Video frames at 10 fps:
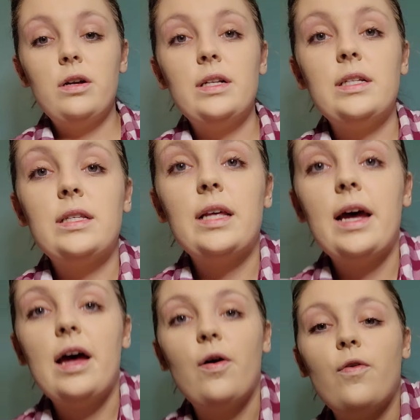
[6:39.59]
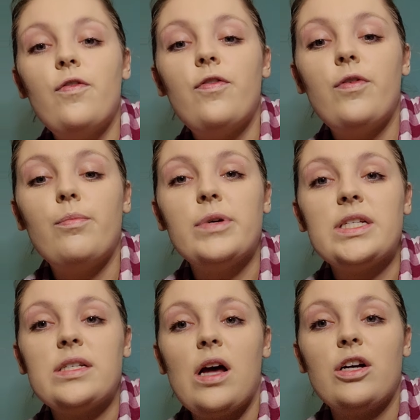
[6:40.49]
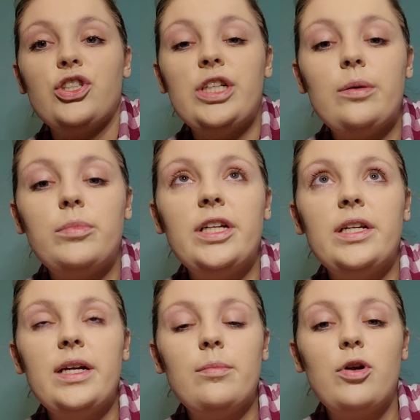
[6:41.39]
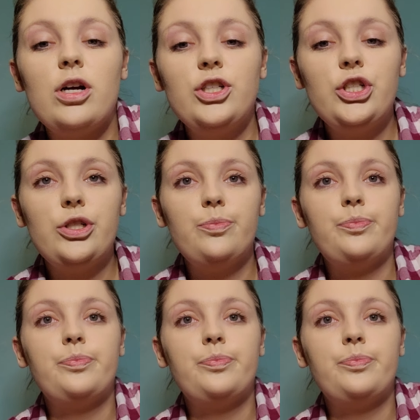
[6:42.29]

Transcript: It's the e.l.f. massaging blending brush.